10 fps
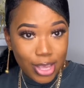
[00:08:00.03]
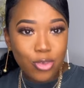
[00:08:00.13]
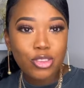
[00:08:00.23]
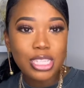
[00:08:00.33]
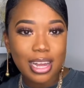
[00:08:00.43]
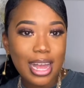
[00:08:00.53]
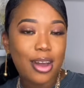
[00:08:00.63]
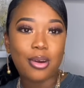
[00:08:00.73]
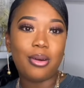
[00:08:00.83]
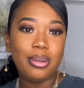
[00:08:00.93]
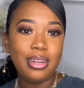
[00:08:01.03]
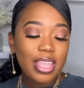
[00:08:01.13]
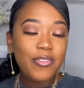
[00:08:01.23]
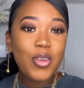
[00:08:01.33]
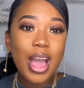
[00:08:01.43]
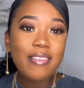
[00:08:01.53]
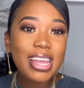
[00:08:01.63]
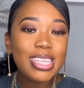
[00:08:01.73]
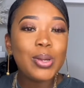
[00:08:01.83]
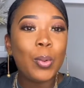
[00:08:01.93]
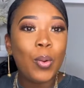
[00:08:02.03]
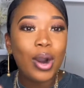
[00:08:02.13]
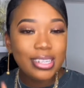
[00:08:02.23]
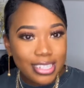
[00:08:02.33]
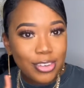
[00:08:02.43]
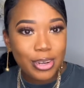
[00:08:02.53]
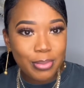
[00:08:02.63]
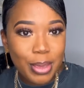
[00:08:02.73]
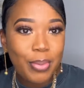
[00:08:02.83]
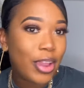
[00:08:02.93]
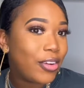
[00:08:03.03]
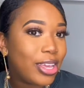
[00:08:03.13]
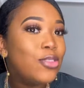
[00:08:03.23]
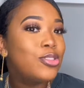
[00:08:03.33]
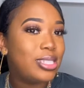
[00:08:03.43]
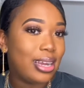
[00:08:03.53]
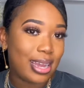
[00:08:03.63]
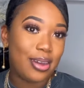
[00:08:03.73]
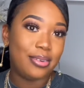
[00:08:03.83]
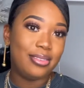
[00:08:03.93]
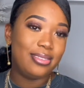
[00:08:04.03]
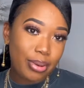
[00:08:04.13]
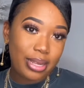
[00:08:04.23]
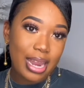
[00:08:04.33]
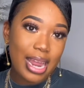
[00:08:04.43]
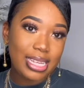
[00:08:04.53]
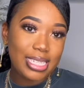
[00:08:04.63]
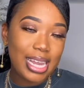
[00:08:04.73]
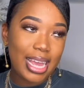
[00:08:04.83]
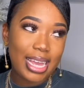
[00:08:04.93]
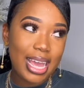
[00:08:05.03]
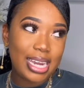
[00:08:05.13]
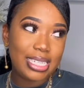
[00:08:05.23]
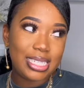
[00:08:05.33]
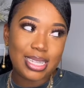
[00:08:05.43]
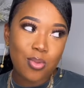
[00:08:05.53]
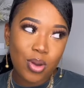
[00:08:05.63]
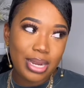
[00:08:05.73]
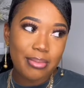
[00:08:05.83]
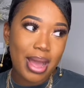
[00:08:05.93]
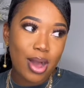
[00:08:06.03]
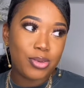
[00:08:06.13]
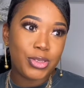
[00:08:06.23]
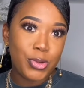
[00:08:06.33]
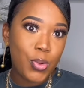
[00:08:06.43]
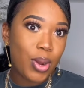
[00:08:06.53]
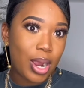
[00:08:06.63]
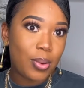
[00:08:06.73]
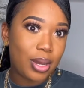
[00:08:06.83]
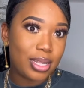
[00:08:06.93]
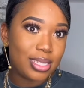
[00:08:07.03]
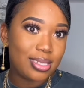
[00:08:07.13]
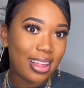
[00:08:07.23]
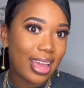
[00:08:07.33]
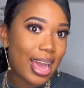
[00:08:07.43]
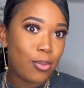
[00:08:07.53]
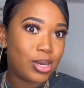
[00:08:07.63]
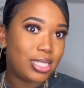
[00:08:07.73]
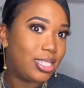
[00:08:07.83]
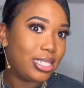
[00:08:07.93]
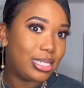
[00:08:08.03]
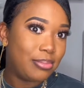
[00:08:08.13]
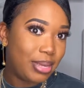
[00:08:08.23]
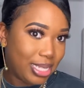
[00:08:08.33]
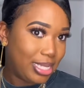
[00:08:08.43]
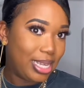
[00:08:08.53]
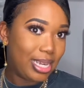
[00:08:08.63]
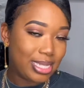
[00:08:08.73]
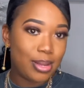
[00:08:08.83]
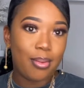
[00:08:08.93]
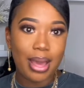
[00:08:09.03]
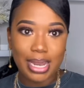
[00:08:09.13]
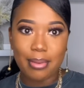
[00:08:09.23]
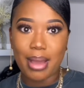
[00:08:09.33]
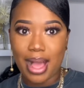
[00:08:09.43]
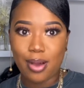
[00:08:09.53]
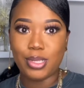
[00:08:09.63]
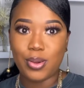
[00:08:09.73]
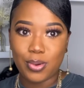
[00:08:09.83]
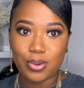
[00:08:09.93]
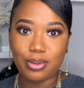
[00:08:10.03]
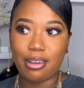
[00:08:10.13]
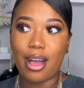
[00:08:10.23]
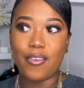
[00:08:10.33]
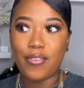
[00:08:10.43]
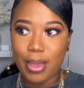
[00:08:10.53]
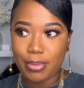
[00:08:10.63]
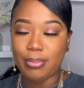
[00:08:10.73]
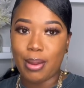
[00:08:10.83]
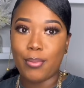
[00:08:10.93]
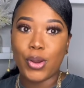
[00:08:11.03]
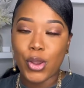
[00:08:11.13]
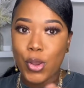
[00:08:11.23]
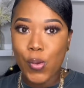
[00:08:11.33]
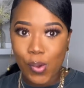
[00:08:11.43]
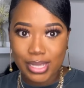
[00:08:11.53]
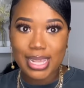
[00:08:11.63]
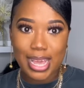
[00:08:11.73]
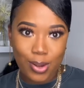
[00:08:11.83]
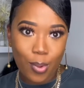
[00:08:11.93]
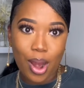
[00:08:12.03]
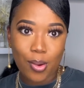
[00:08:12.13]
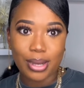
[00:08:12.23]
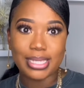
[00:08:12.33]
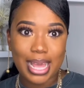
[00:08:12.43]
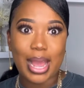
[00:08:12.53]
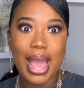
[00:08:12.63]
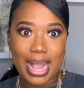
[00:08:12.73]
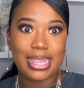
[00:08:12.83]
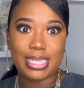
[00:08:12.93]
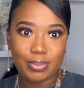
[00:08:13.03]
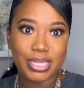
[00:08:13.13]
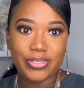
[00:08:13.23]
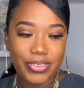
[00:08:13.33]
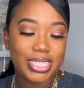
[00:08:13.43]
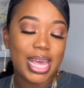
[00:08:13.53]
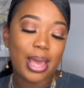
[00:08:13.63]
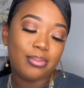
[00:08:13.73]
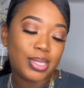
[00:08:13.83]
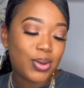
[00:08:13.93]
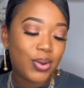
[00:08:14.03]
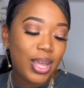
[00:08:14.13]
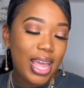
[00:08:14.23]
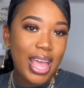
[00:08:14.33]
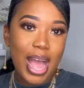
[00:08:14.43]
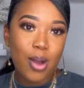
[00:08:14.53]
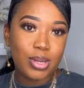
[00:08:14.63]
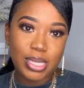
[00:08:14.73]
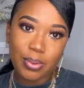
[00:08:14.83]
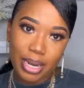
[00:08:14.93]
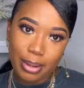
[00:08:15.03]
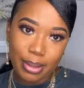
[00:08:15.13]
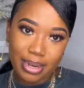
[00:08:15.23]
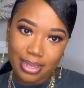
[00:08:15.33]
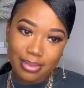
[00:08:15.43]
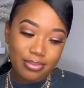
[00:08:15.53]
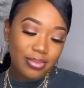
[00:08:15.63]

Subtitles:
you snuck out. If you have at least one Caribbean parent, you've snuck out. But at least someone in my house knew where I was. Like, I wasn't just missing. Somebody in my household, a family member, knew exactly where I was at the specific time. So I wasn't worried about it.